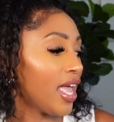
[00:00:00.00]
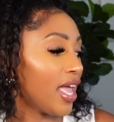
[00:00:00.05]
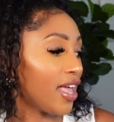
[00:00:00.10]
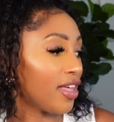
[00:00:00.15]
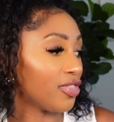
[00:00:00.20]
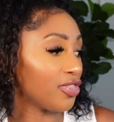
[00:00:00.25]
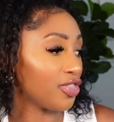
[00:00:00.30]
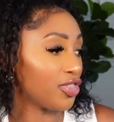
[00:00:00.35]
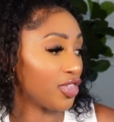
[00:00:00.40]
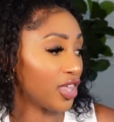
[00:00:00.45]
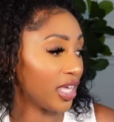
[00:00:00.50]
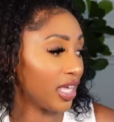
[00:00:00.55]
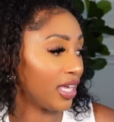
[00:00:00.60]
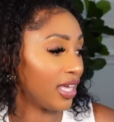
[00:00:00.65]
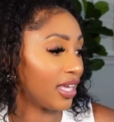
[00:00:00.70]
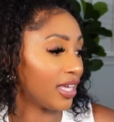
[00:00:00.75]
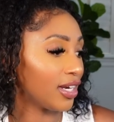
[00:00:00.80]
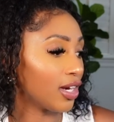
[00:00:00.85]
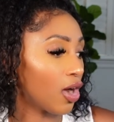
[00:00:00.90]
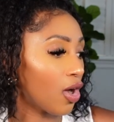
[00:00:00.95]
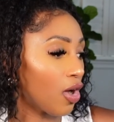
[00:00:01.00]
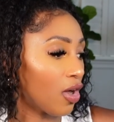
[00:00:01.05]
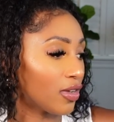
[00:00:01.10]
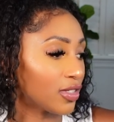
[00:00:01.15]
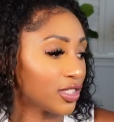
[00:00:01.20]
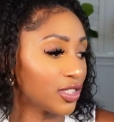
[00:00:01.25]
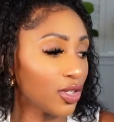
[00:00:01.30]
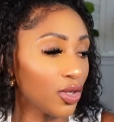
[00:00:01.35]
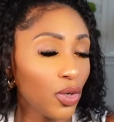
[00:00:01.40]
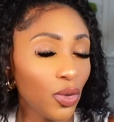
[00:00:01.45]
And then
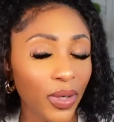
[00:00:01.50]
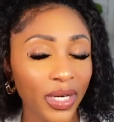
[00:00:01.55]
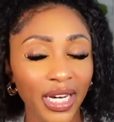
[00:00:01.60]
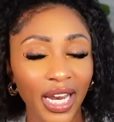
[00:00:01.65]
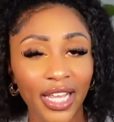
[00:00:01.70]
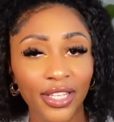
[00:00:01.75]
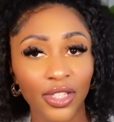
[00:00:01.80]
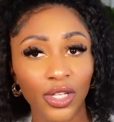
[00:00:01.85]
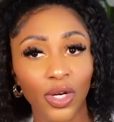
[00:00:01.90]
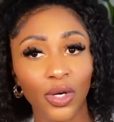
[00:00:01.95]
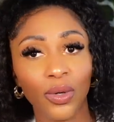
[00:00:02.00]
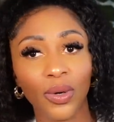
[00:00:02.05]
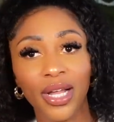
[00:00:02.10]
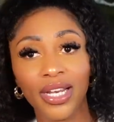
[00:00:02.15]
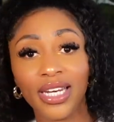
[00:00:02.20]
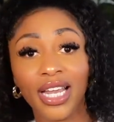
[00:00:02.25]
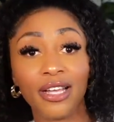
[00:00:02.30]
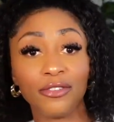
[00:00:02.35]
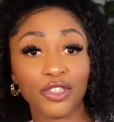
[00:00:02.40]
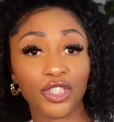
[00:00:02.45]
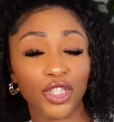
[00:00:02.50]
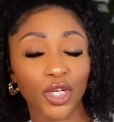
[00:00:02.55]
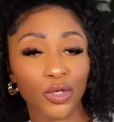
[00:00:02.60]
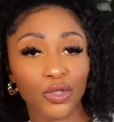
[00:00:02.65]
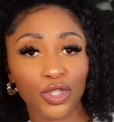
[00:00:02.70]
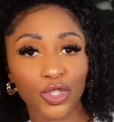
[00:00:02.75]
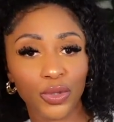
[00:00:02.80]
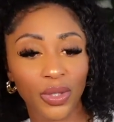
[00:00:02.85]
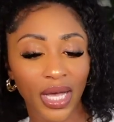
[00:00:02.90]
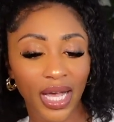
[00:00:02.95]
also, and I know, and I've
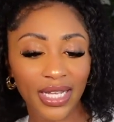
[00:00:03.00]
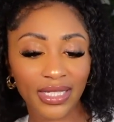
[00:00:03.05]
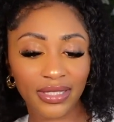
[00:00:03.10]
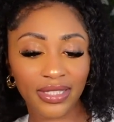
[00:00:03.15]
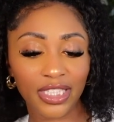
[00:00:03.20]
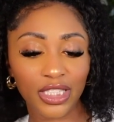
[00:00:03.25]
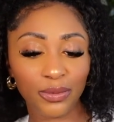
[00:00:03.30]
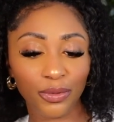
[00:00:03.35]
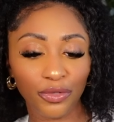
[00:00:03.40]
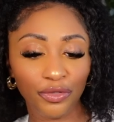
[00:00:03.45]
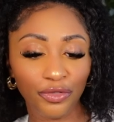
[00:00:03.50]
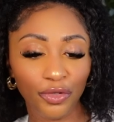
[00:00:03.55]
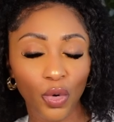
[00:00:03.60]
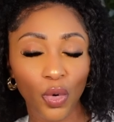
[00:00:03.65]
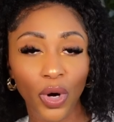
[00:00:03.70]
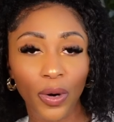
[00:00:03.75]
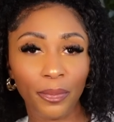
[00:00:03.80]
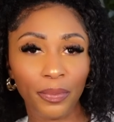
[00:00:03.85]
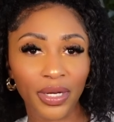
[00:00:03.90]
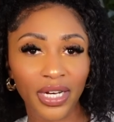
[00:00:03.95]
showed you guys this before,